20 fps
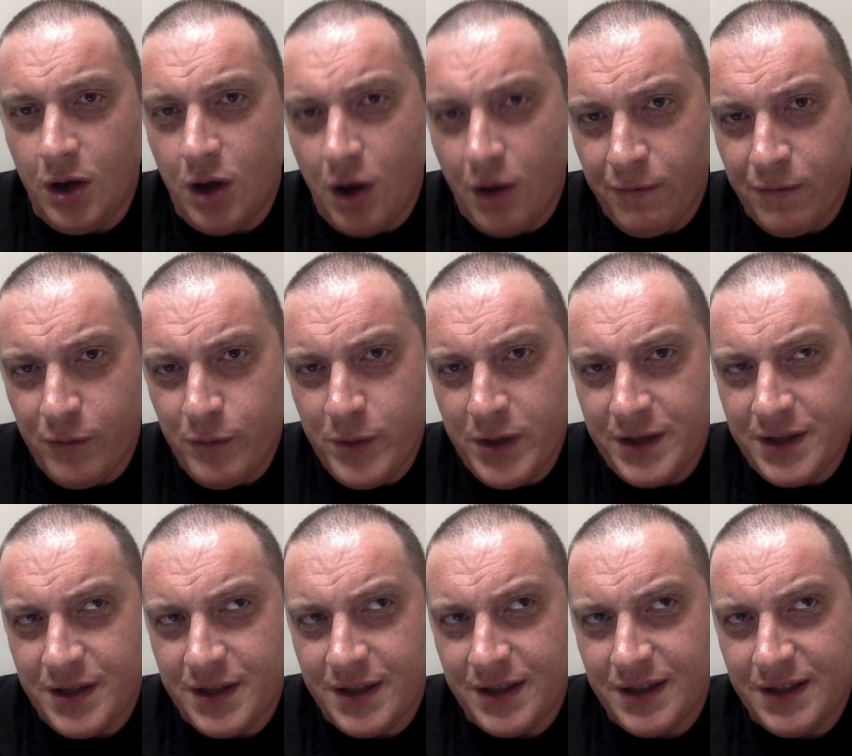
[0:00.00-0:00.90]

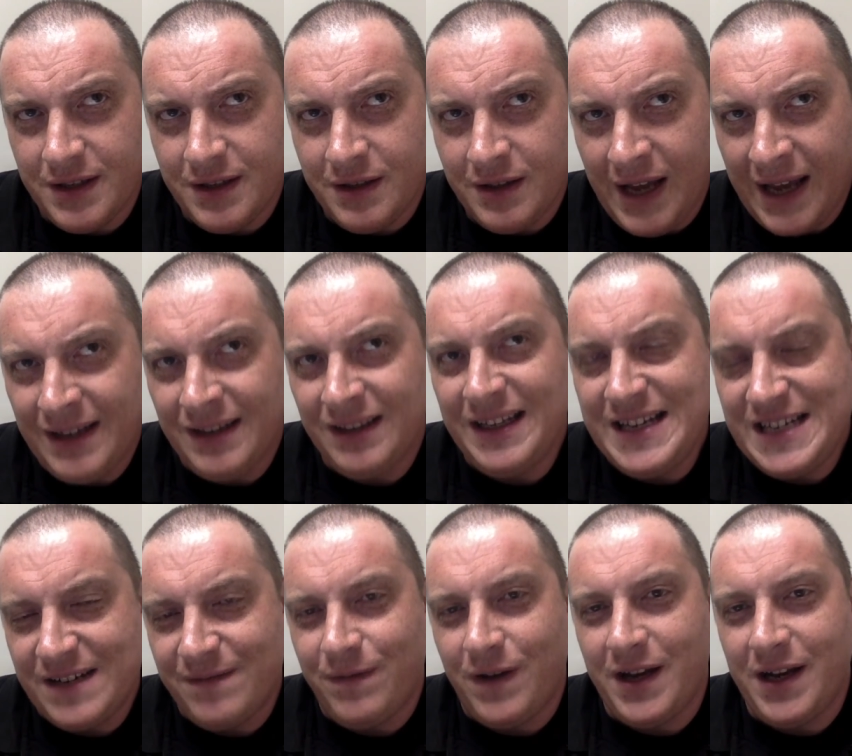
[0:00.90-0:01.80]
government, at
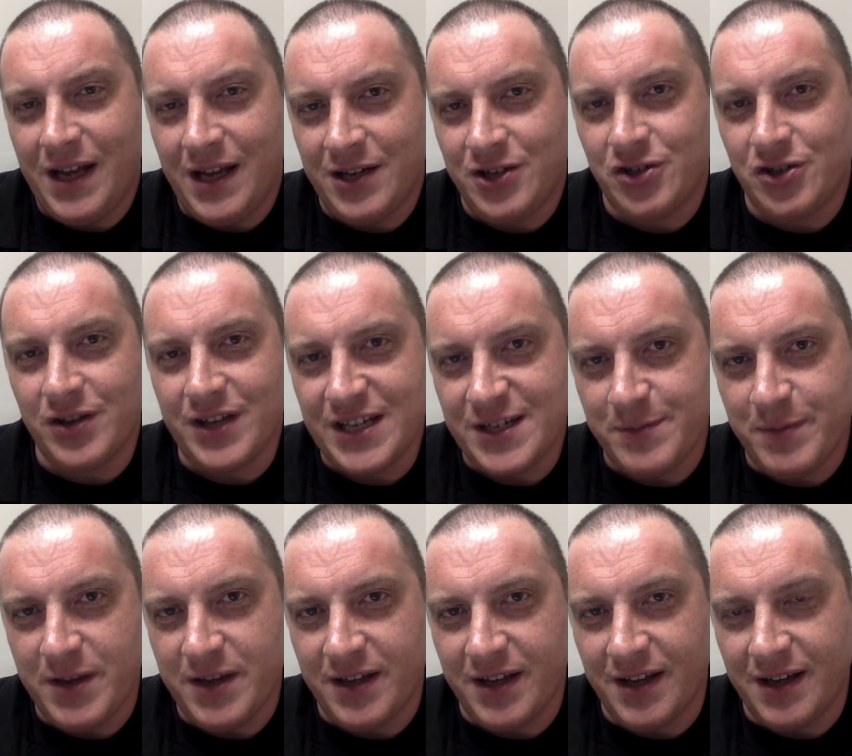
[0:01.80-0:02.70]
least financially
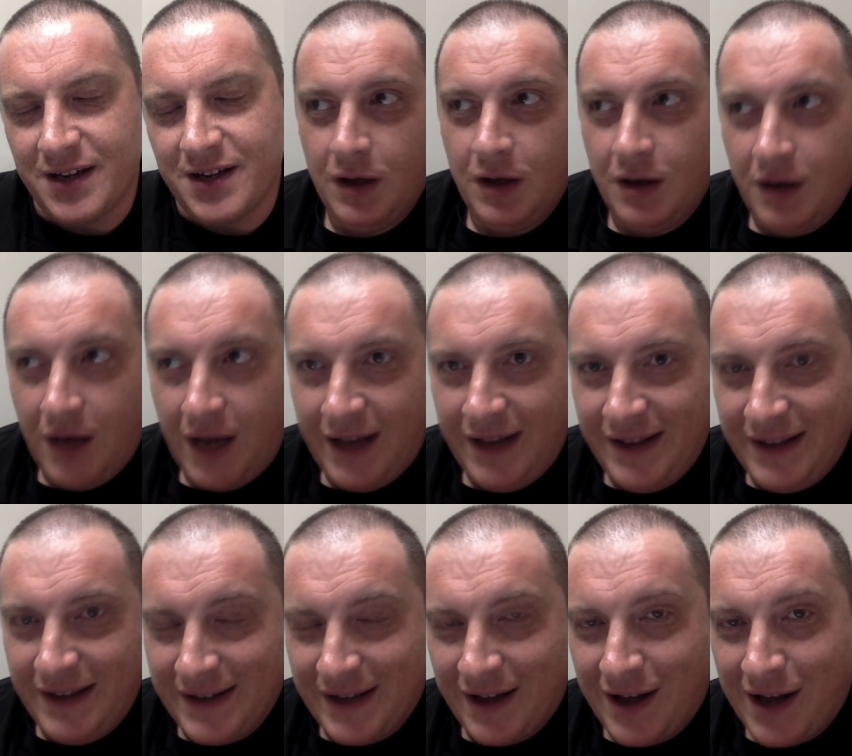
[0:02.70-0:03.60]
speaking. At the
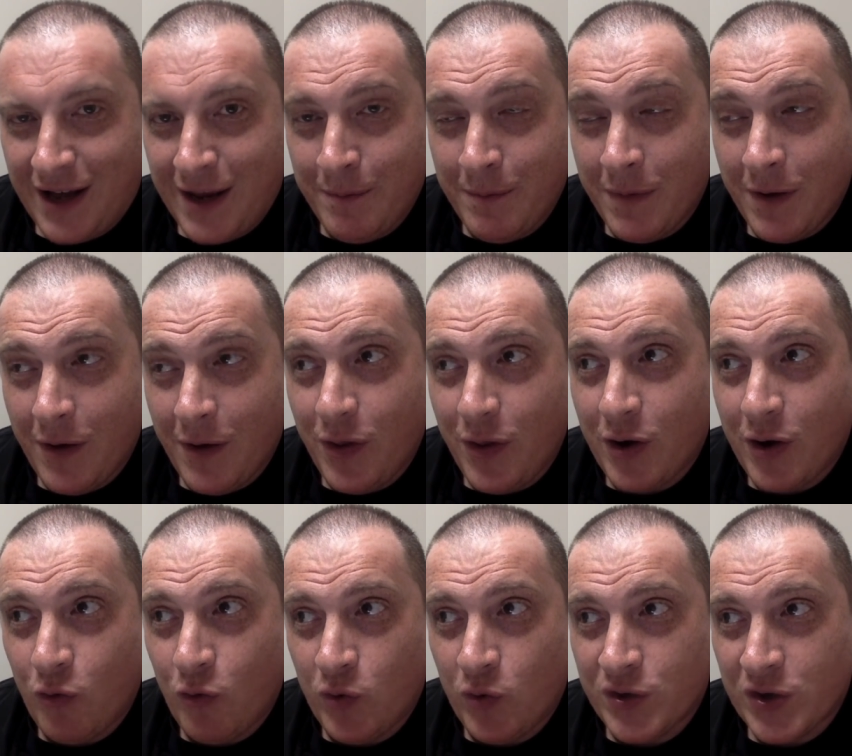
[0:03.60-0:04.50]
time,
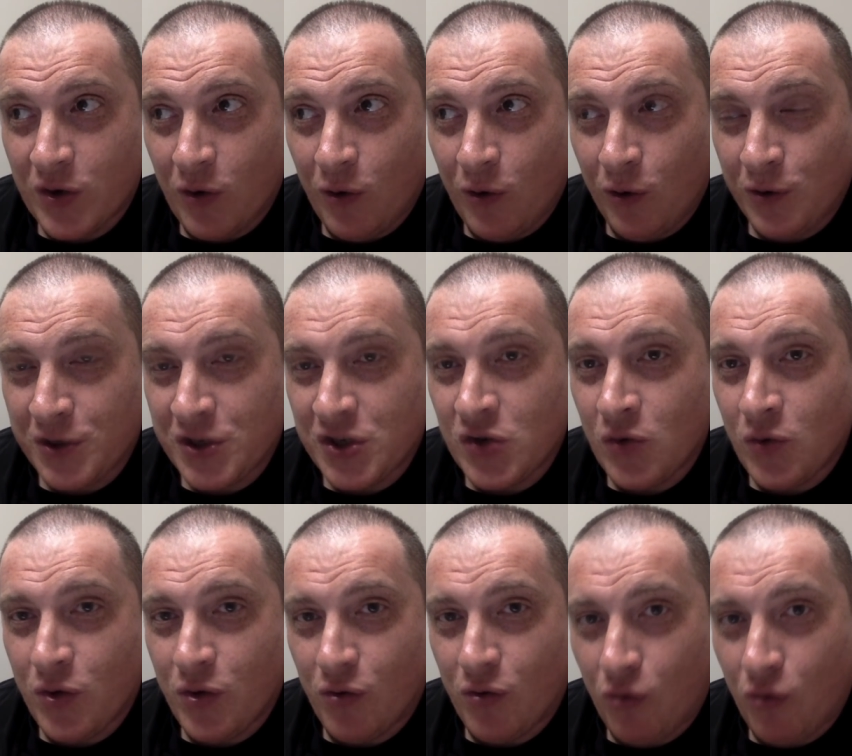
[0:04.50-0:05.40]
there was also
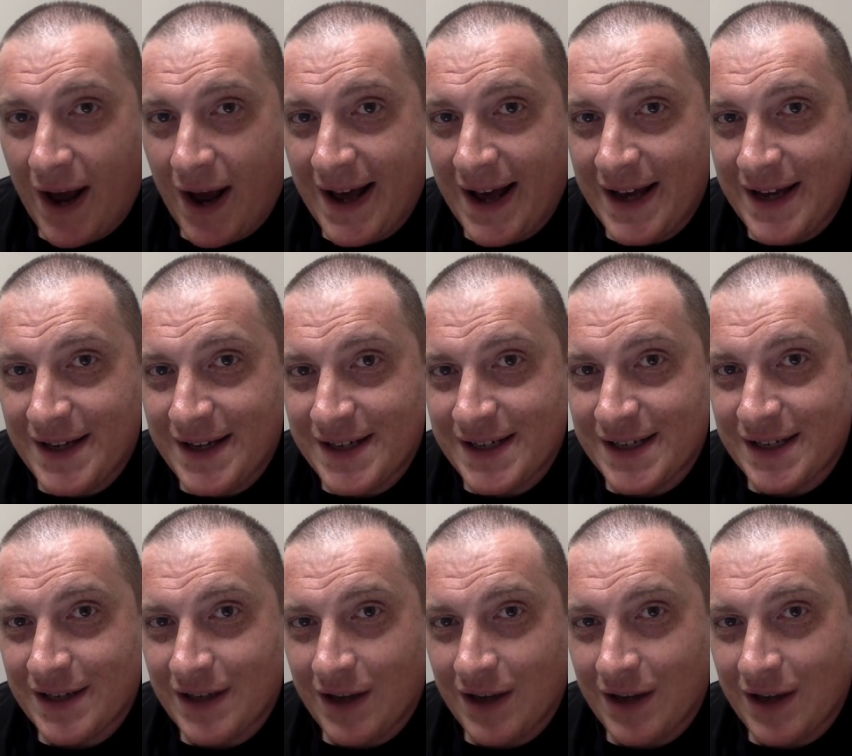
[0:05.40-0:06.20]
the rise